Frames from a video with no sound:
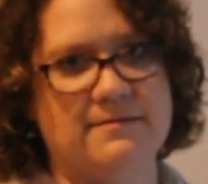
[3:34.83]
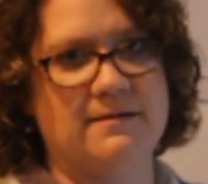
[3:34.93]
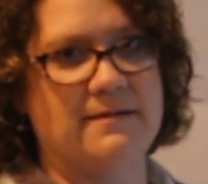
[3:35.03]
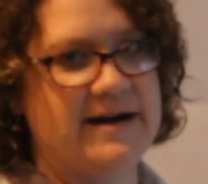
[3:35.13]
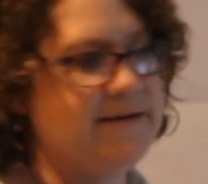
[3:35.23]

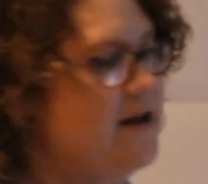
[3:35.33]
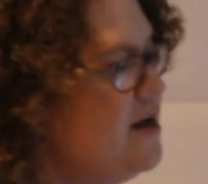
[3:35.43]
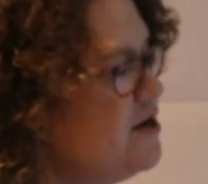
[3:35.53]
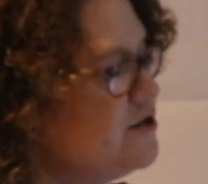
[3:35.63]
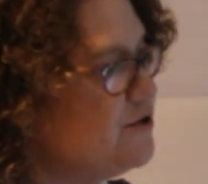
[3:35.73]
All right,
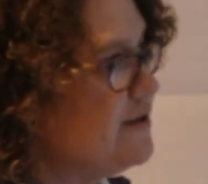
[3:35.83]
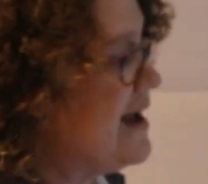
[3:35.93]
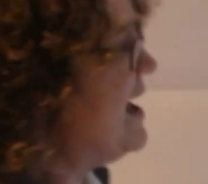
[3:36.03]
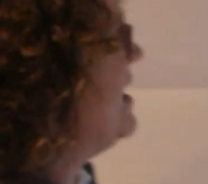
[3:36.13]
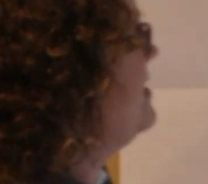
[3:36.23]
so the
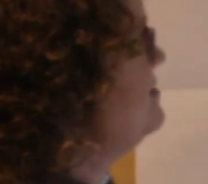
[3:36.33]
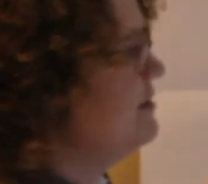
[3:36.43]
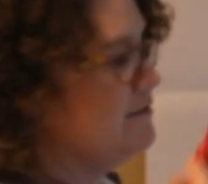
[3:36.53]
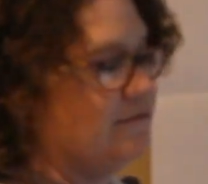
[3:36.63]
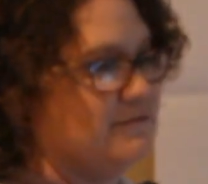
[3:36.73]
head,
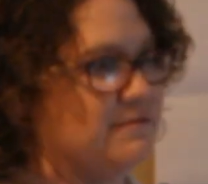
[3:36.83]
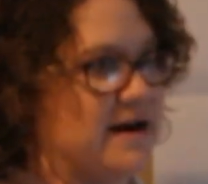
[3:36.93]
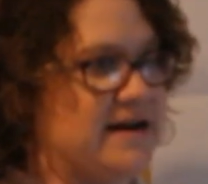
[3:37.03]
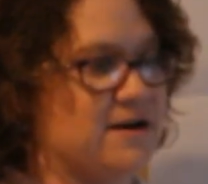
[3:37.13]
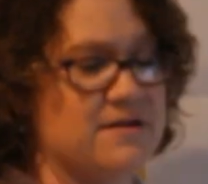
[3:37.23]

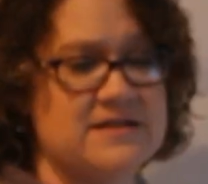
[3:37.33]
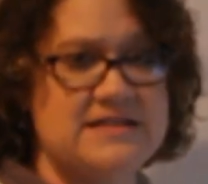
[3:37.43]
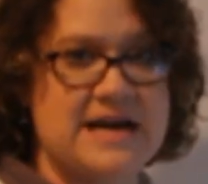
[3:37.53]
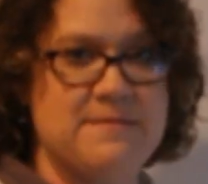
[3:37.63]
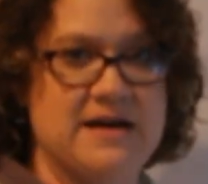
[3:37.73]
right here, the
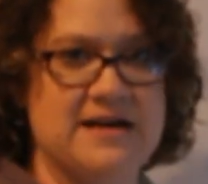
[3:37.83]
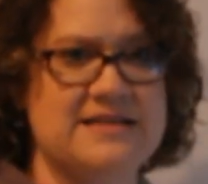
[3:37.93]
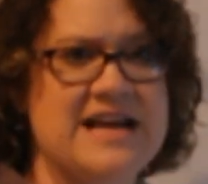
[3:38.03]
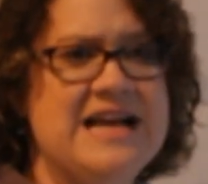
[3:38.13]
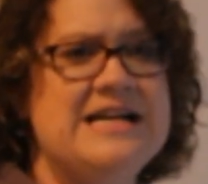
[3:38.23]
statement
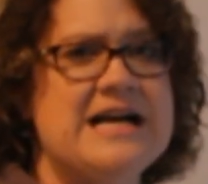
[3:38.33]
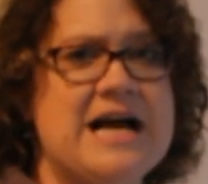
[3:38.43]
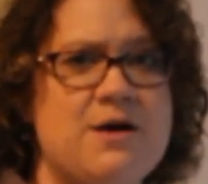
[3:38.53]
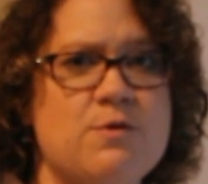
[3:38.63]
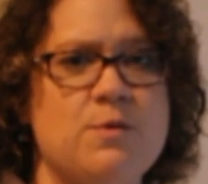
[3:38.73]
is,
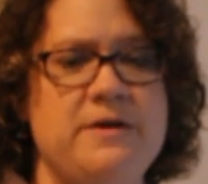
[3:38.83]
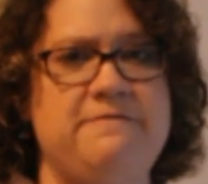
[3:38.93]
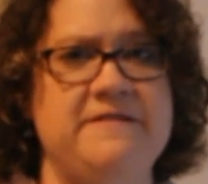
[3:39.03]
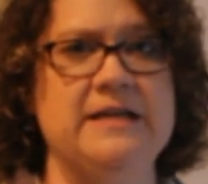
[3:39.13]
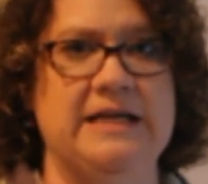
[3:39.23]
how are we
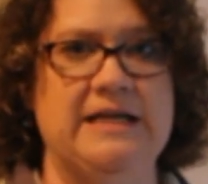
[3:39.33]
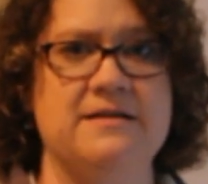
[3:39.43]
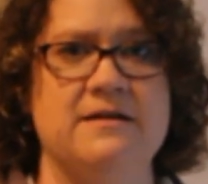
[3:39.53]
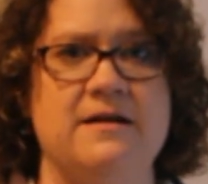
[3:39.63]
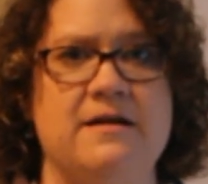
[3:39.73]

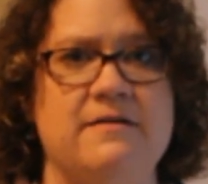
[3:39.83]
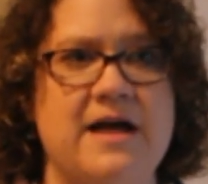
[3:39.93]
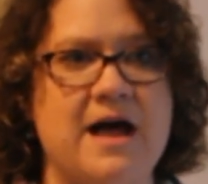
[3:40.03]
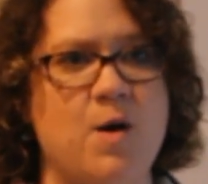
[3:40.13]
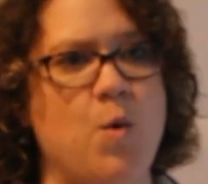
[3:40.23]
feeling
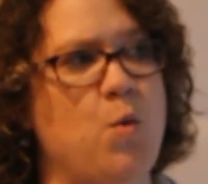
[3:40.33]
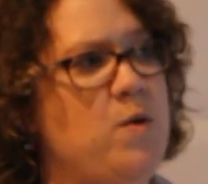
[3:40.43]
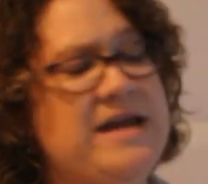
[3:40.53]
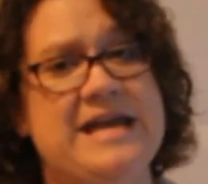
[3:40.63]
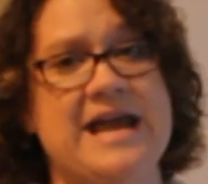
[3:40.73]
that
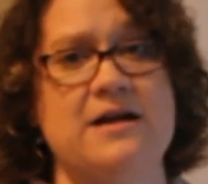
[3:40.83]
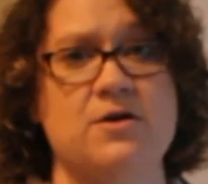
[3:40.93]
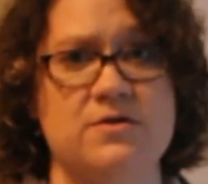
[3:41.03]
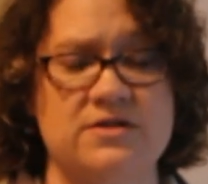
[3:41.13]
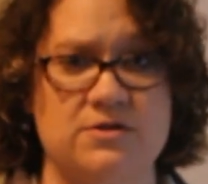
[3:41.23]
we can't
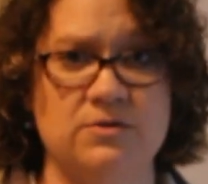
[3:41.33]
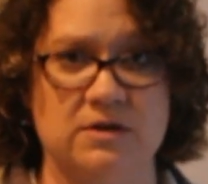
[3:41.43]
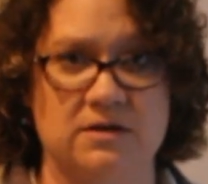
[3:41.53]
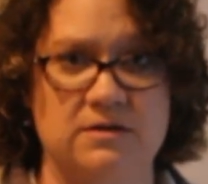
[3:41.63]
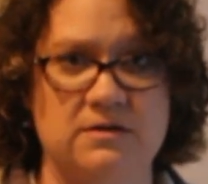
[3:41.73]
go to
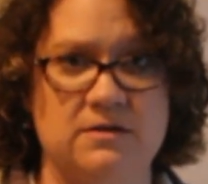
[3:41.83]
school?